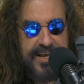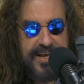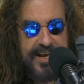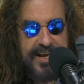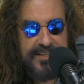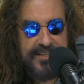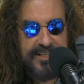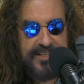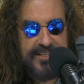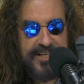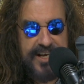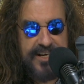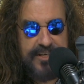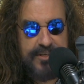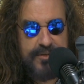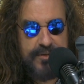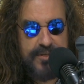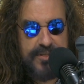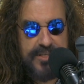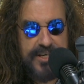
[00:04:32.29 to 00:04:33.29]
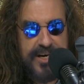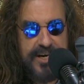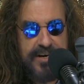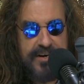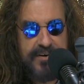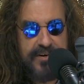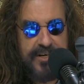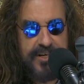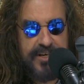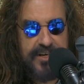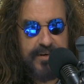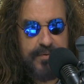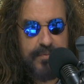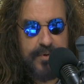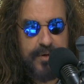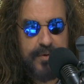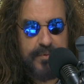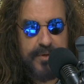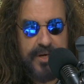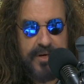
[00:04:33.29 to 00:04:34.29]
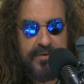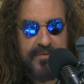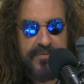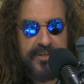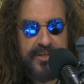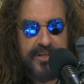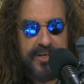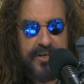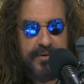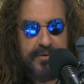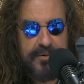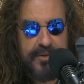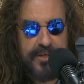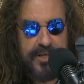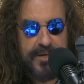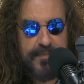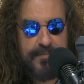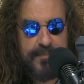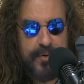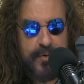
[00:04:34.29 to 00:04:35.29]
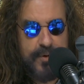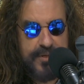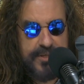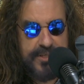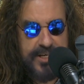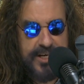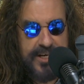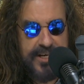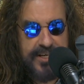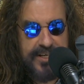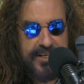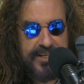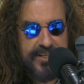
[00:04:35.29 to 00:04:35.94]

and the dangerous area Rodovia de Morte